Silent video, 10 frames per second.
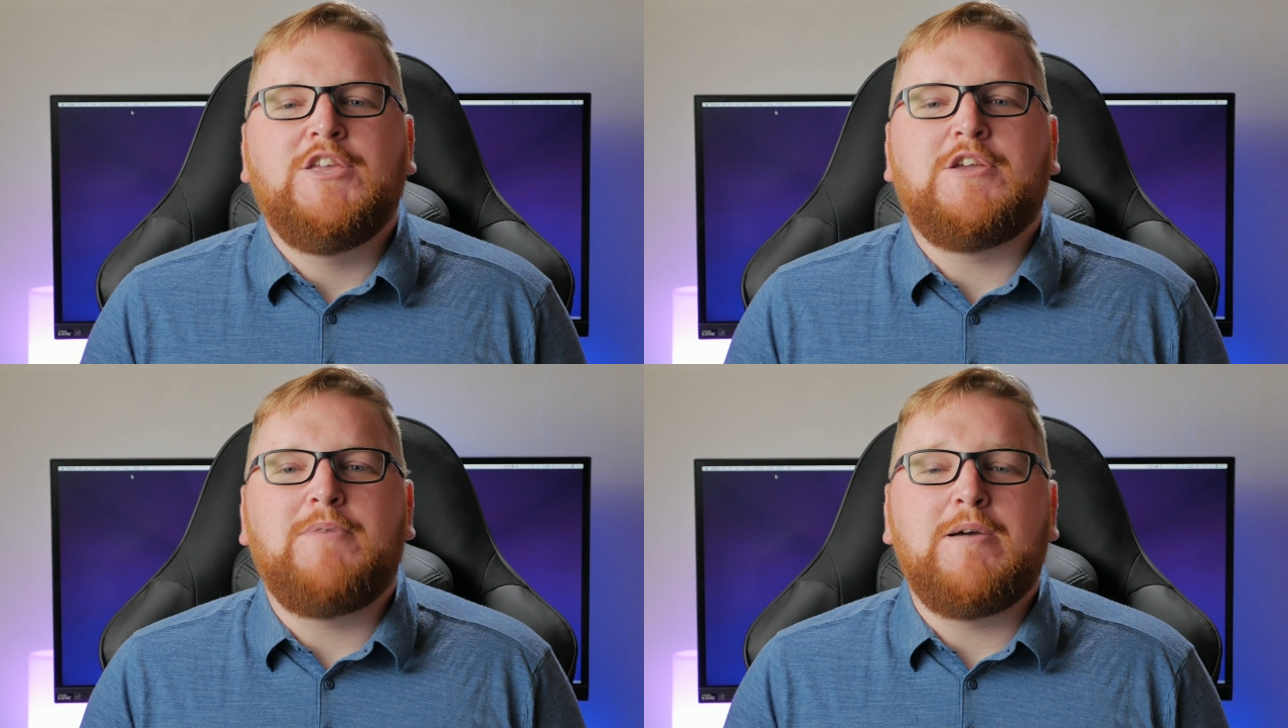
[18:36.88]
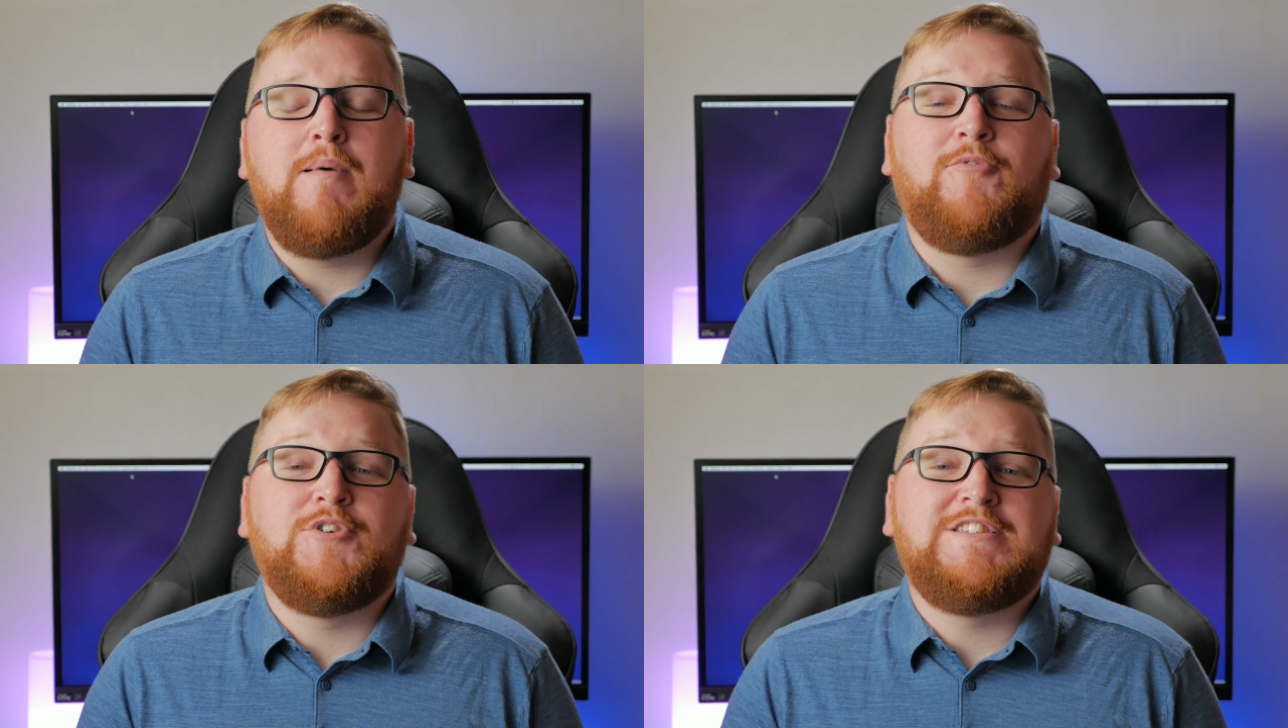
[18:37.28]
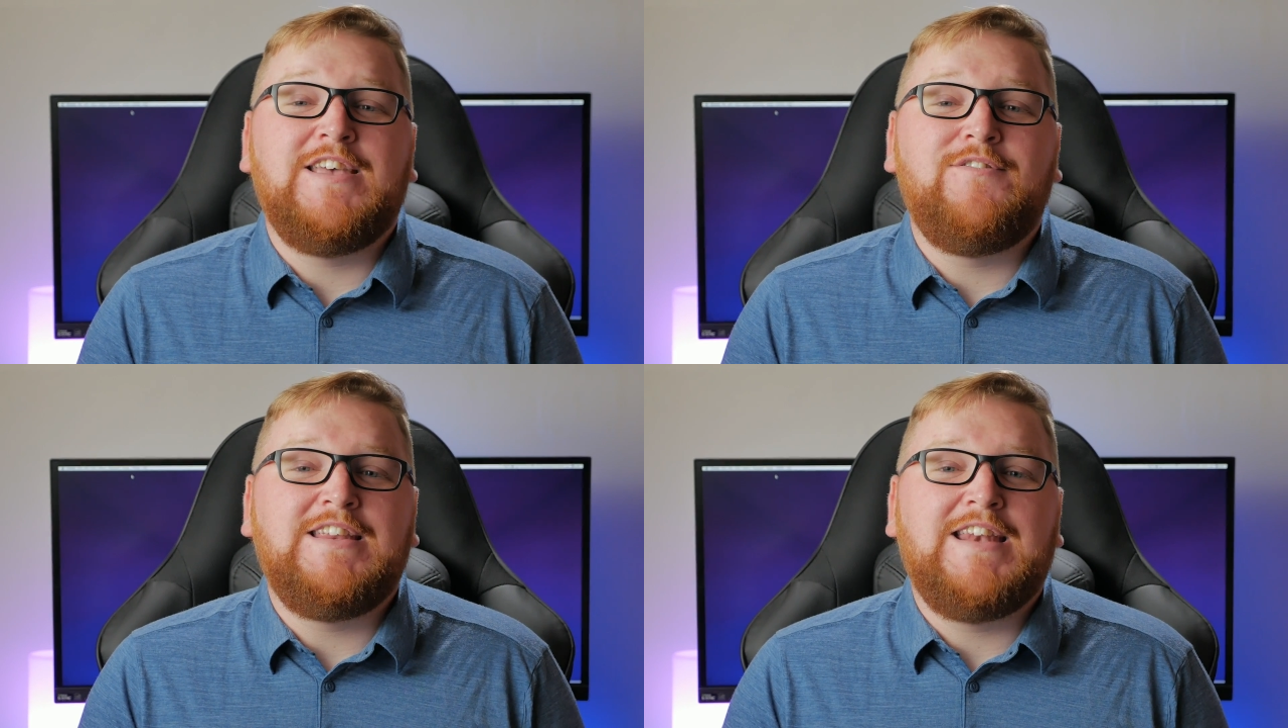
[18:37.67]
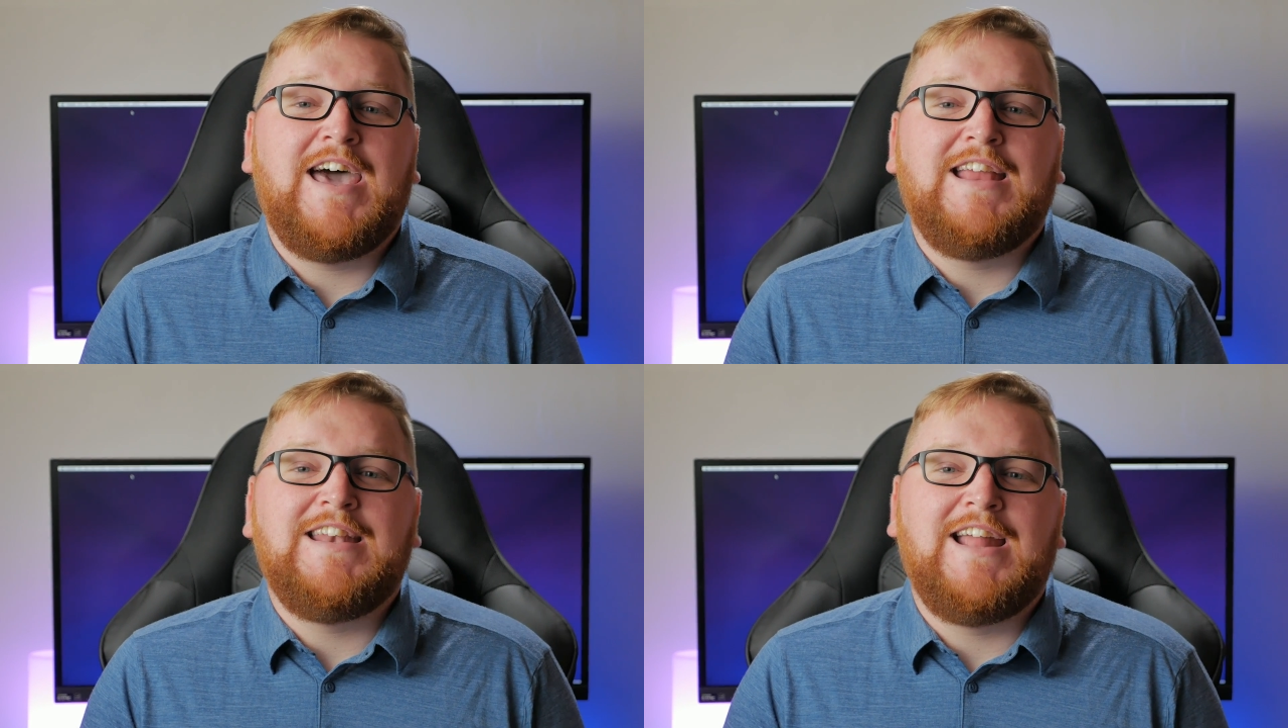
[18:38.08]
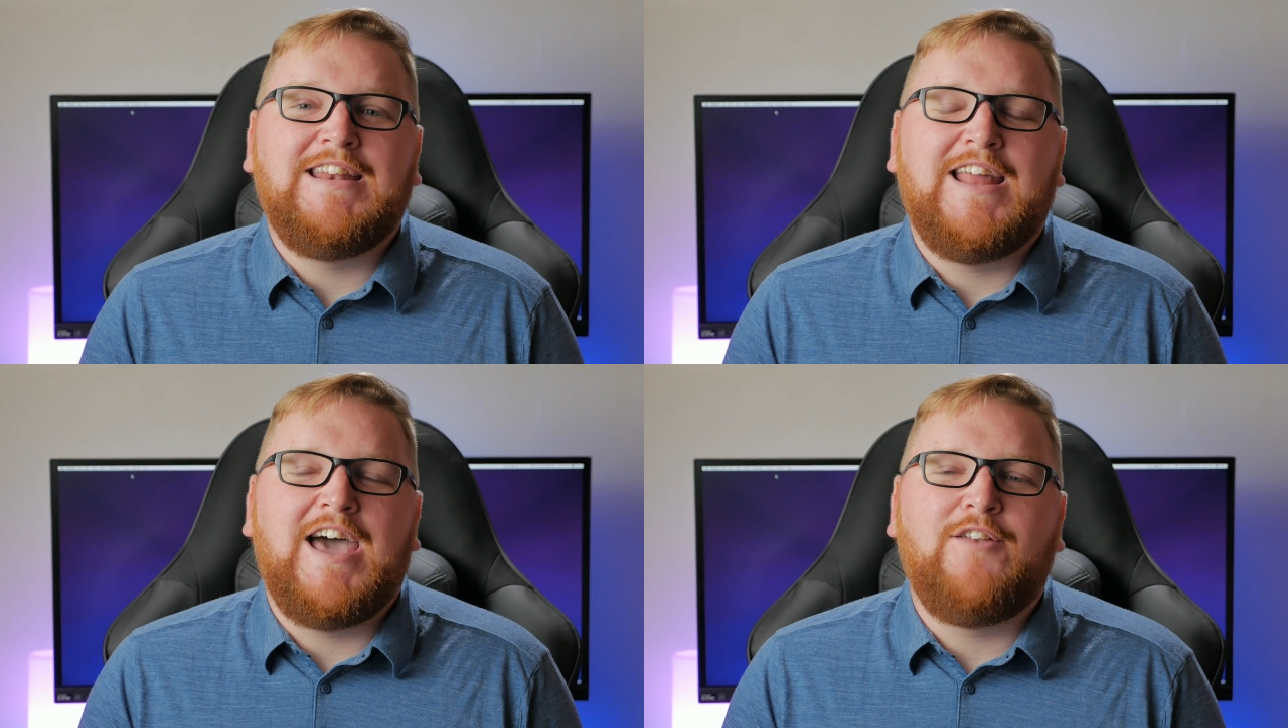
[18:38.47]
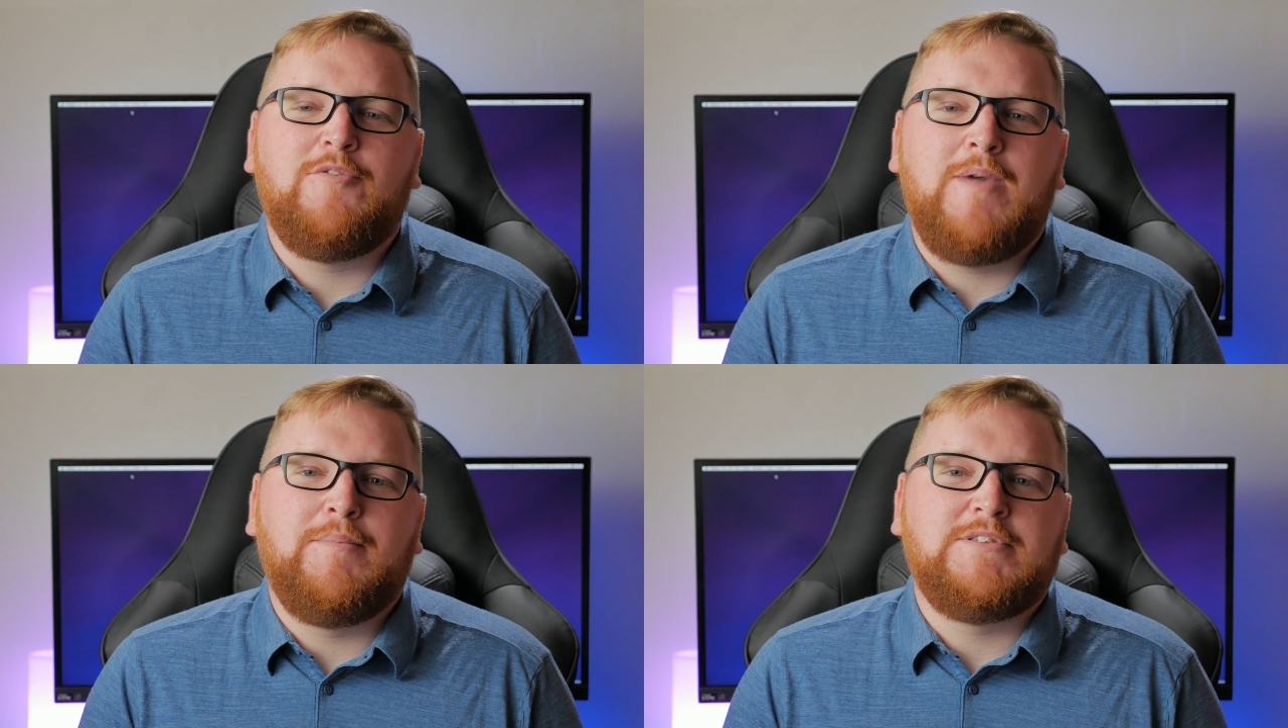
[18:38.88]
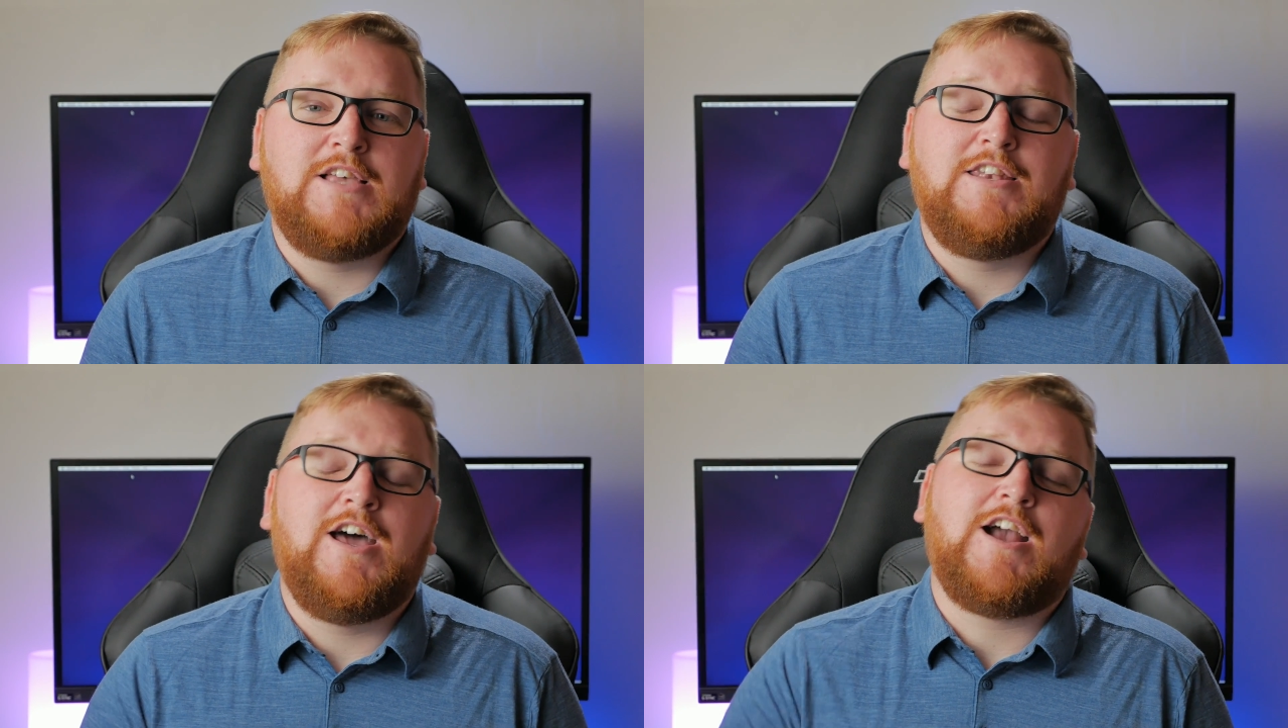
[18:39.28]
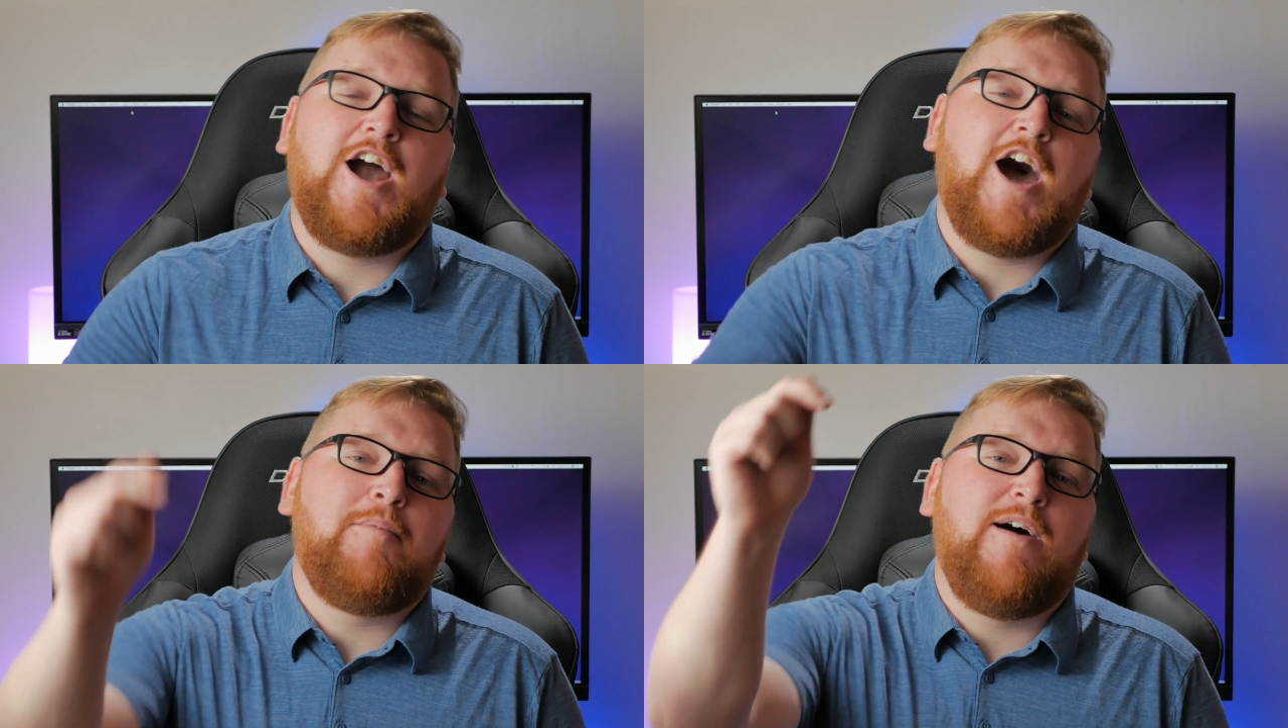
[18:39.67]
You can pick them up for $79.99 from Amazon.com.